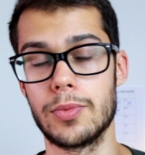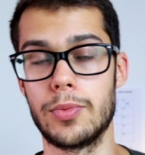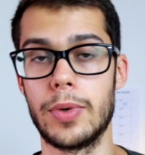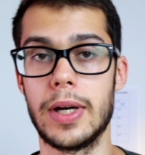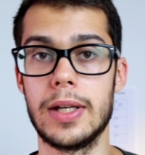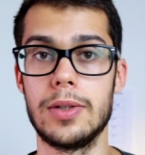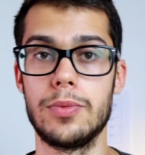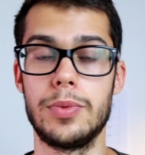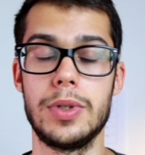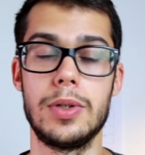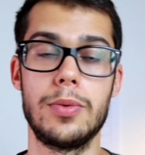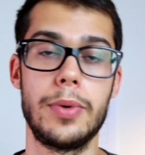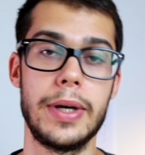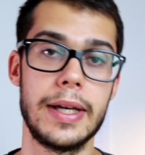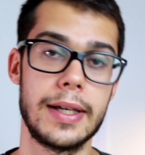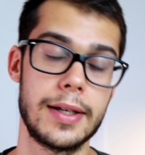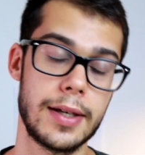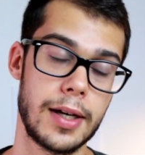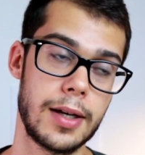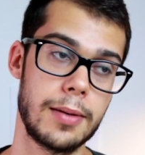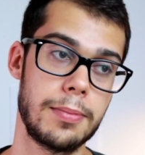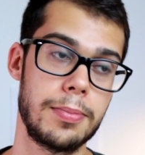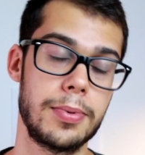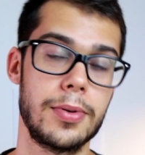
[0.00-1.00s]
when we wake
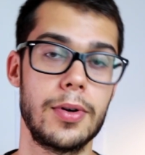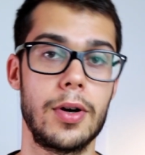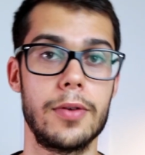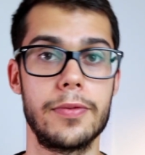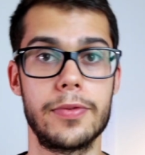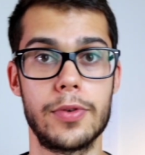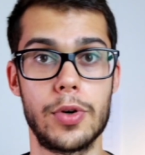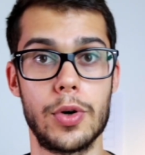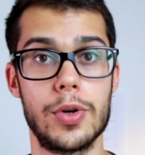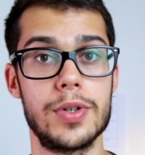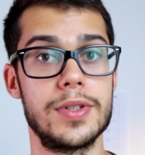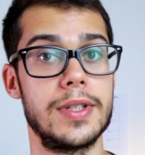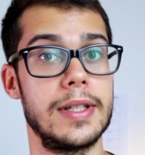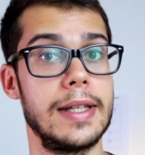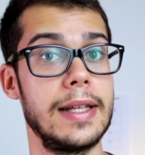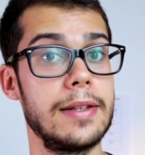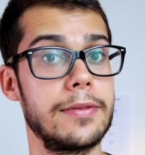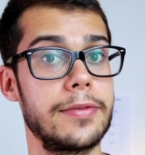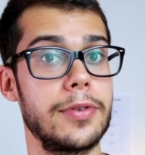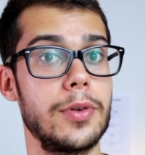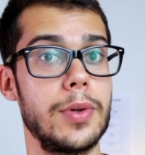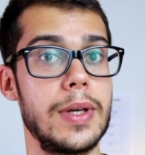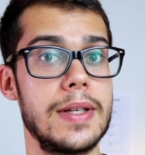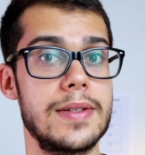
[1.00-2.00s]
up, of course it
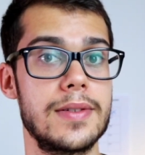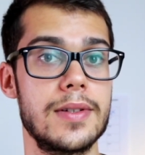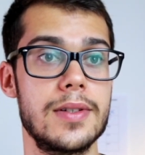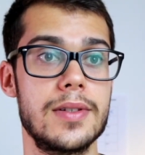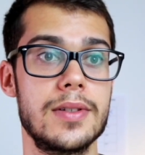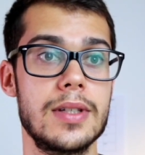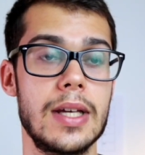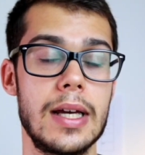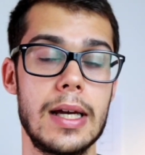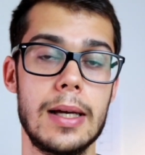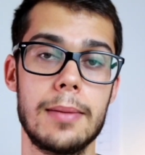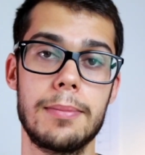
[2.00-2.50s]
influences,